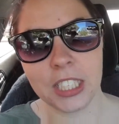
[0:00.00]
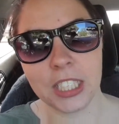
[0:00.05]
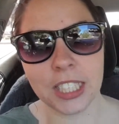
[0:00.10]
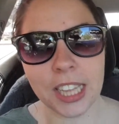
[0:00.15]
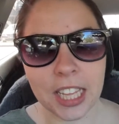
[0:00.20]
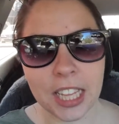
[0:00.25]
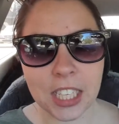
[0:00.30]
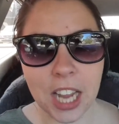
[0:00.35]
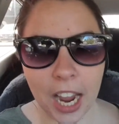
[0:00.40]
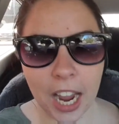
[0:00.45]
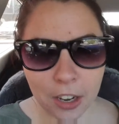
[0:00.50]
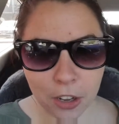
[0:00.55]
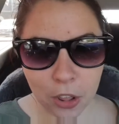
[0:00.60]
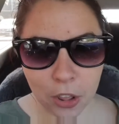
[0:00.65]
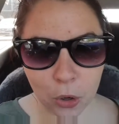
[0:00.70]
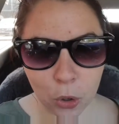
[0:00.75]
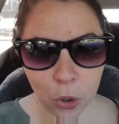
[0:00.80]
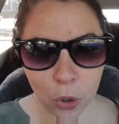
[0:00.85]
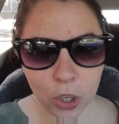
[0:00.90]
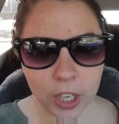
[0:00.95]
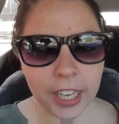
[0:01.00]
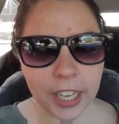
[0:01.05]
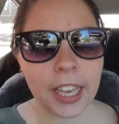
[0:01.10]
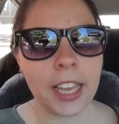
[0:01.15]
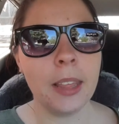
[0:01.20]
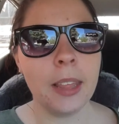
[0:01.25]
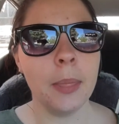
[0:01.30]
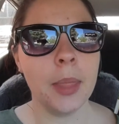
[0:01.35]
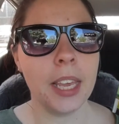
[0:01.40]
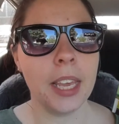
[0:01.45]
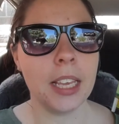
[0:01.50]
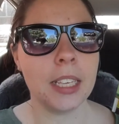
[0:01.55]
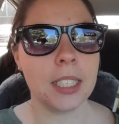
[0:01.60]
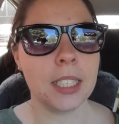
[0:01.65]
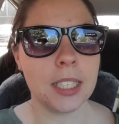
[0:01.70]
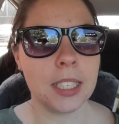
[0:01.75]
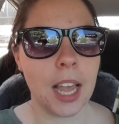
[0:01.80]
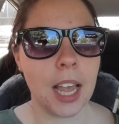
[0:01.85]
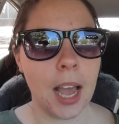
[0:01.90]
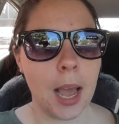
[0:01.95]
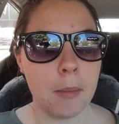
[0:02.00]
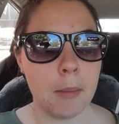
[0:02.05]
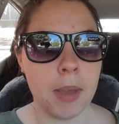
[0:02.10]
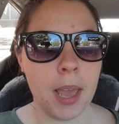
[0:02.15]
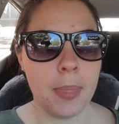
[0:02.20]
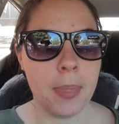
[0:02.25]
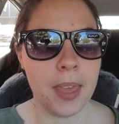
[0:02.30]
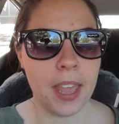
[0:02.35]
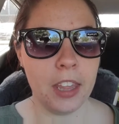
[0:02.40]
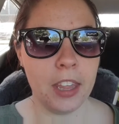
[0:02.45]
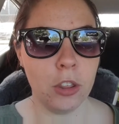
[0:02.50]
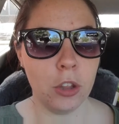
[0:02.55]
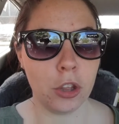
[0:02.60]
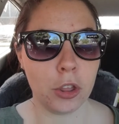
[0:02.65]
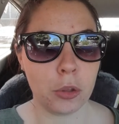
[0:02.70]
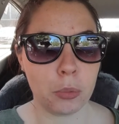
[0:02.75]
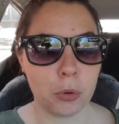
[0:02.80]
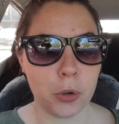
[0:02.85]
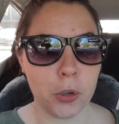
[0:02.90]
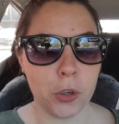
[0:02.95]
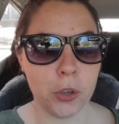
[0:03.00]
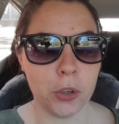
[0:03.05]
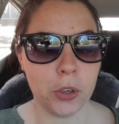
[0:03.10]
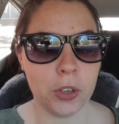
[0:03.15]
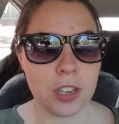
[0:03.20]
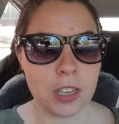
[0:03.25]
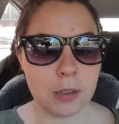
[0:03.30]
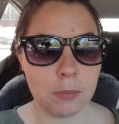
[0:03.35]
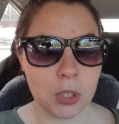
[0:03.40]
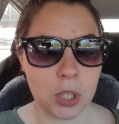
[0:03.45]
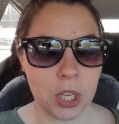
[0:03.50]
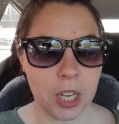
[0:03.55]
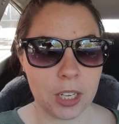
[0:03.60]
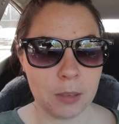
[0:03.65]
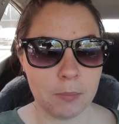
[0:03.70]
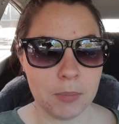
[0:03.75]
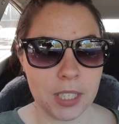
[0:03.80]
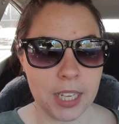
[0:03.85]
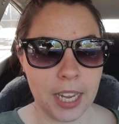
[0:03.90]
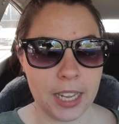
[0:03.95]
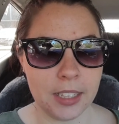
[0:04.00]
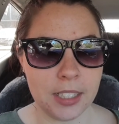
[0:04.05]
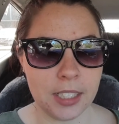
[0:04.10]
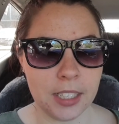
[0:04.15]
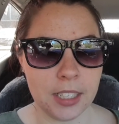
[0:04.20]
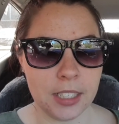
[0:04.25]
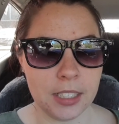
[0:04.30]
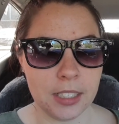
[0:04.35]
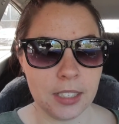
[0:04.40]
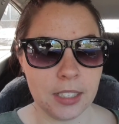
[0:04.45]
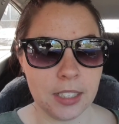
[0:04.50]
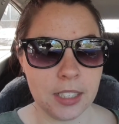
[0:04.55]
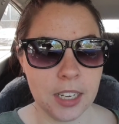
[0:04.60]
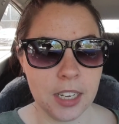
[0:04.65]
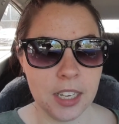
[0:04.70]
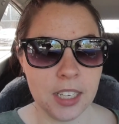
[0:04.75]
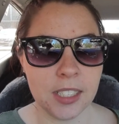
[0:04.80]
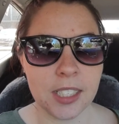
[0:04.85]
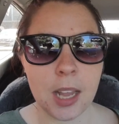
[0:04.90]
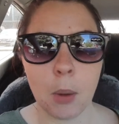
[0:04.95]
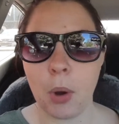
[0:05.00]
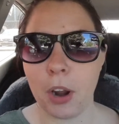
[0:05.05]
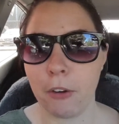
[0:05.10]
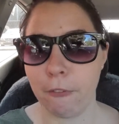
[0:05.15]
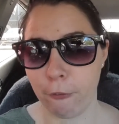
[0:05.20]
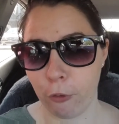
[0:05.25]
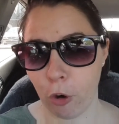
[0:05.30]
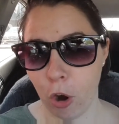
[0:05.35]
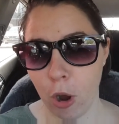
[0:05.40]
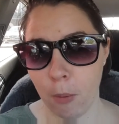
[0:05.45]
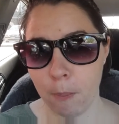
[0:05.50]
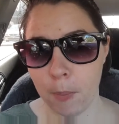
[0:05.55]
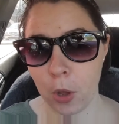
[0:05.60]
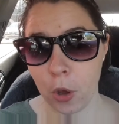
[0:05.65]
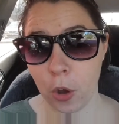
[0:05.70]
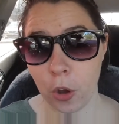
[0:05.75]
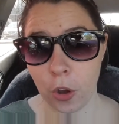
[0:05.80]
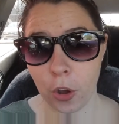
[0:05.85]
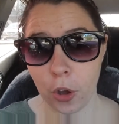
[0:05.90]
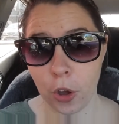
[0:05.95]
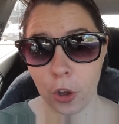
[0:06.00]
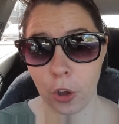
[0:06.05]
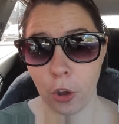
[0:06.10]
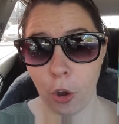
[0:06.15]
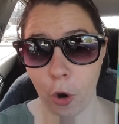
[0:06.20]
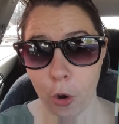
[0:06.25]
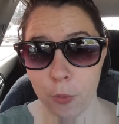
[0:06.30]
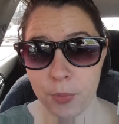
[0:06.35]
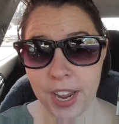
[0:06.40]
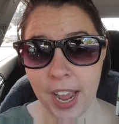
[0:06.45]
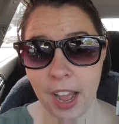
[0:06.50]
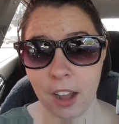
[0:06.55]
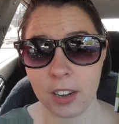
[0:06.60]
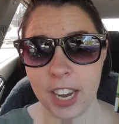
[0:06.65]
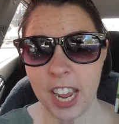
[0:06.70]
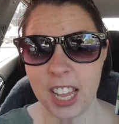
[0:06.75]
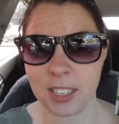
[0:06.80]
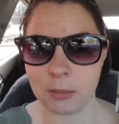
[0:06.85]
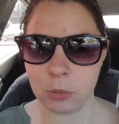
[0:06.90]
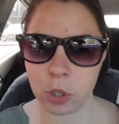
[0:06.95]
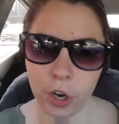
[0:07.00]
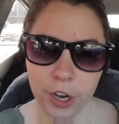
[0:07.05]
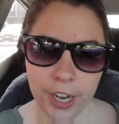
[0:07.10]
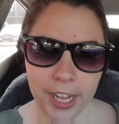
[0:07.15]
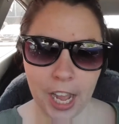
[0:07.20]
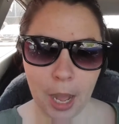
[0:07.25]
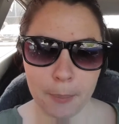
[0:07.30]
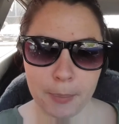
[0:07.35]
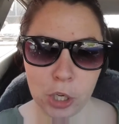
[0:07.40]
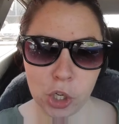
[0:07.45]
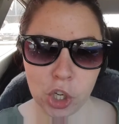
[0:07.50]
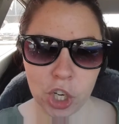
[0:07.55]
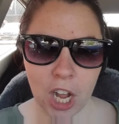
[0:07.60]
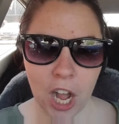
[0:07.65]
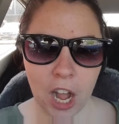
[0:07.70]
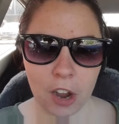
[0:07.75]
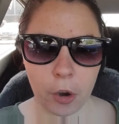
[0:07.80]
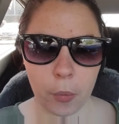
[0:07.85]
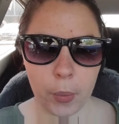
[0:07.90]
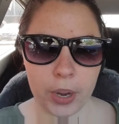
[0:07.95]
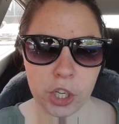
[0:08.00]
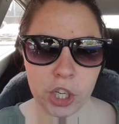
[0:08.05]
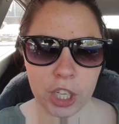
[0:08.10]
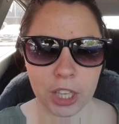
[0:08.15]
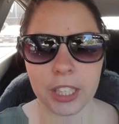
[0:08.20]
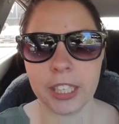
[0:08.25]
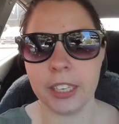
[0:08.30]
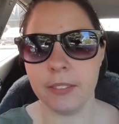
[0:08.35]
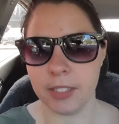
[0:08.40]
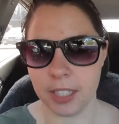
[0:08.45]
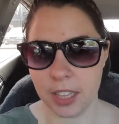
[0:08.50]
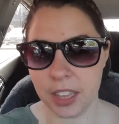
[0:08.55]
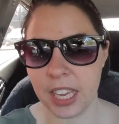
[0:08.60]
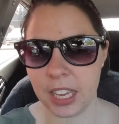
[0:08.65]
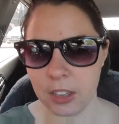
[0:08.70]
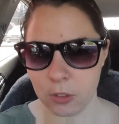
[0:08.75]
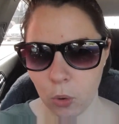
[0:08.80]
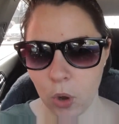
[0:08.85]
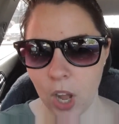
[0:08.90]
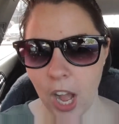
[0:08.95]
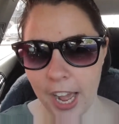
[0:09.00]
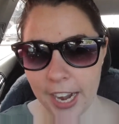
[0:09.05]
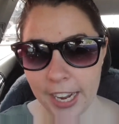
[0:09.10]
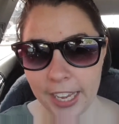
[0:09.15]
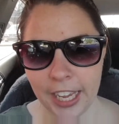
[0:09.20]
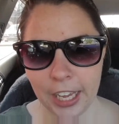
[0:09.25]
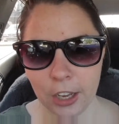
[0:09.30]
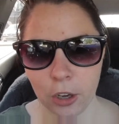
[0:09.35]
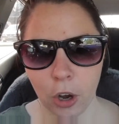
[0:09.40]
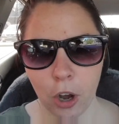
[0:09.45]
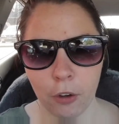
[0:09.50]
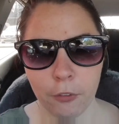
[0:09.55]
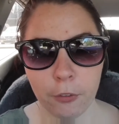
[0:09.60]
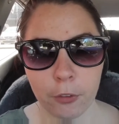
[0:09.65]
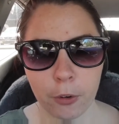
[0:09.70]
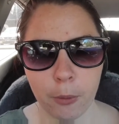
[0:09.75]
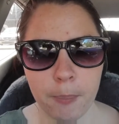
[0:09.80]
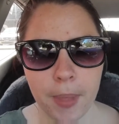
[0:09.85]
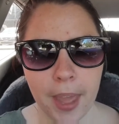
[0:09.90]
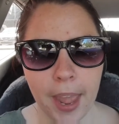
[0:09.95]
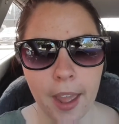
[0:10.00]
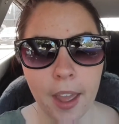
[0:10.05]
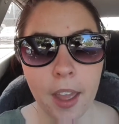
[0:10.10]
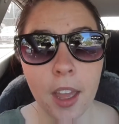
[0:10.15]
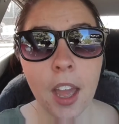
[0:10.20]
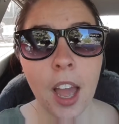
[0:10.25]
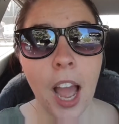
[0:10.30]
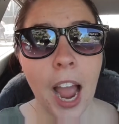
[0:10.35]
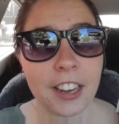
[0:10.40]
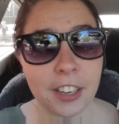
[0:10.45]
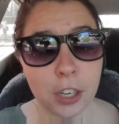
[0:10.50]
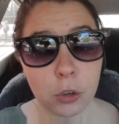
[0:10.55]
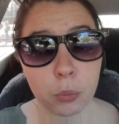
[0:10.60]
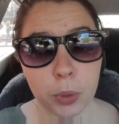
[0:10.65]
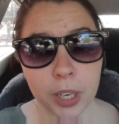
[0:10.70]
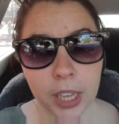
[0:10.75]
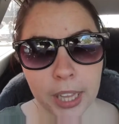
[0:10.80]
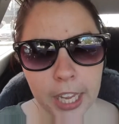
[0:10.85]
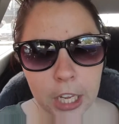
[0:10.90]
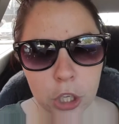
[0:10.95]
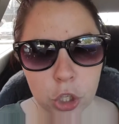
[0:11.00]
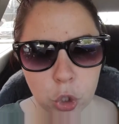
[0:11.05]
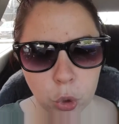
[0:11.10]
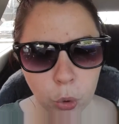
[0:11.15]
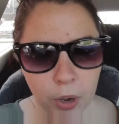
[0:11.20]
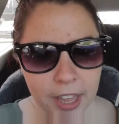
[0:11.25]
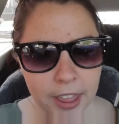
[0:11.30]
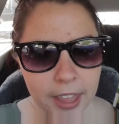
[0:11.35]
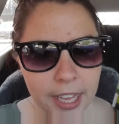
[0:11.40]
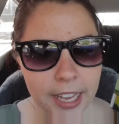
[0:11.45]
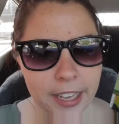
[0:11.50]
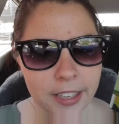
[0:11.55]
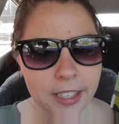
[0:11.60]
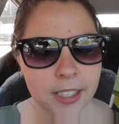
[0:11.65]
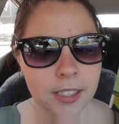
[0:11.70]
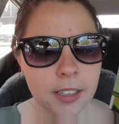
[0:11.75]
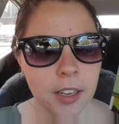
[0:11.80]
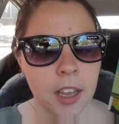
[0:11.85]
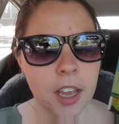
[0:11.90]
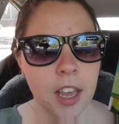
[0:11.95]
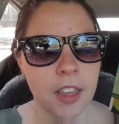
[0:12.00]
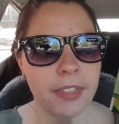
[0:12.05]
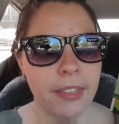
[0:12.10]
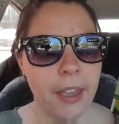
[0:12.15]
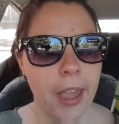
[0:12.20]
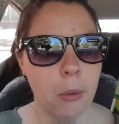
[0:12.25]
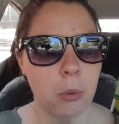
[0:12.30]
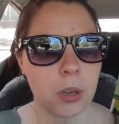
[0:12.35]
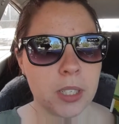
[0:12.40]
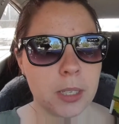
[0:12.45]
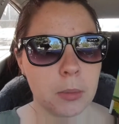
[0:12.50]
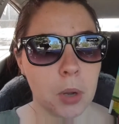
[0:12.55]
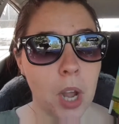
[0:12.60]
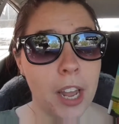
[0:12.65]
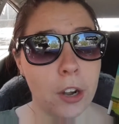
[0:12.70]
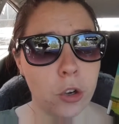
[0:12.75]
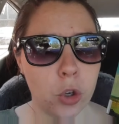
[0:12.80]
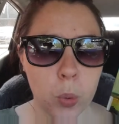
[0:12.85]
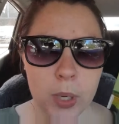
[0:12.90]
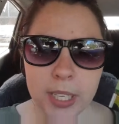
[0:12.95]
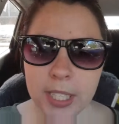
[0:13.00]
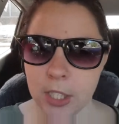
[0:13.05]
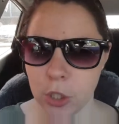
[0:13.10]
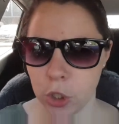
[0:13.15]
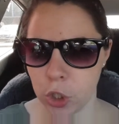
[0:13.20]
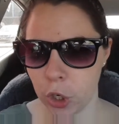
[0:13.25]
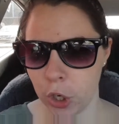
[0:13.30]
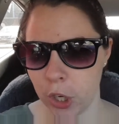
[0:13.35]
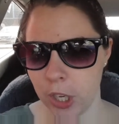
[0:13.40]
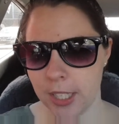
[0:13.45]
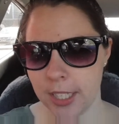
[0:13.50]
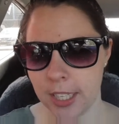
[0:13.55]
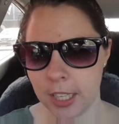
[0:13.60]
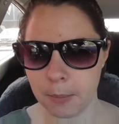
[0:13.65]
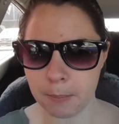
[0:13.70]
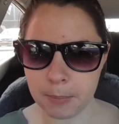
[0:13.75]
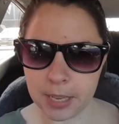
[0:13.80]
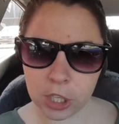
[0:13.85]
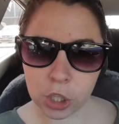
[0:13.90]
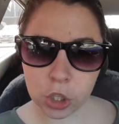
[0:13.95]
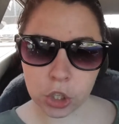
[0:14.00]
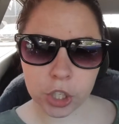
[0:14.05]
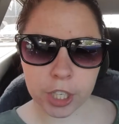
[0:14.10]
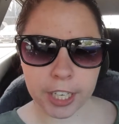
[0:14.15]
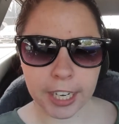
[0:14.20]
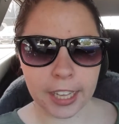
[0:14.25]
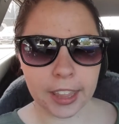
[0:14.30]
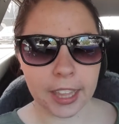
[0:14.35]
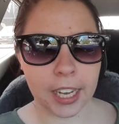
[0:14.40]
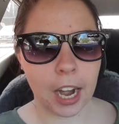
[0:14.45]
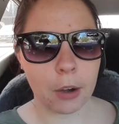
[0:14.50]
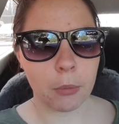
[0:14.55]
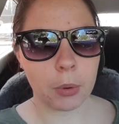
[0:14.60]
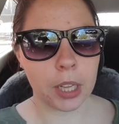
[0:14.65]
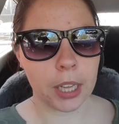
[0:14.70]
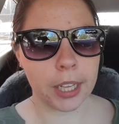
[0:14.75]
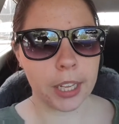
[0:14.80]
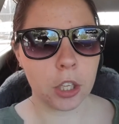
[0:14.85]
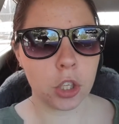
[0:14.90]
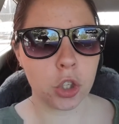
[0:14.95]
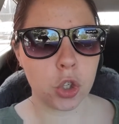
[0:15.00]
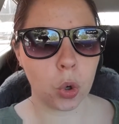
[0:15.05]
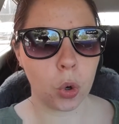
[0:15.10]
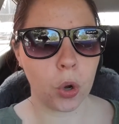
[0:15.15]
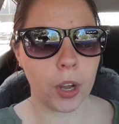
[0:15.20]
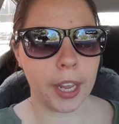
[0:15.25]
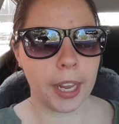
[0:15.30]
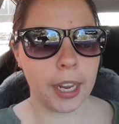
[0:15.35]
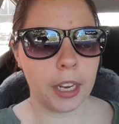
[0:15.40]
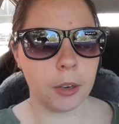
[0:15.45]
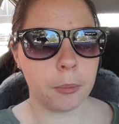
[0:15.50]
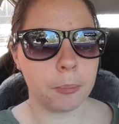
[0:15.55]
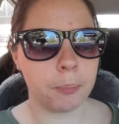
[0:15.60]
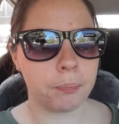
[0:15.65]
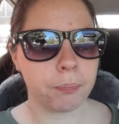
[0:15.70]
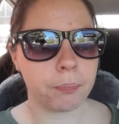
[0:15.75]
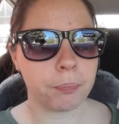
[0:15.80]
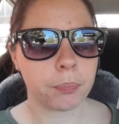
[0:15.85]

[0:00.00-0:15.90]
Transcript: So that's kind of the hook in this. And then through some circumstances, someone from her hometown ends up turning up in Chicago where she lives, and things all kind of kick off from there. I did really enjoy this. There were some kind of twists and turns in the mystery that I really enjoyed.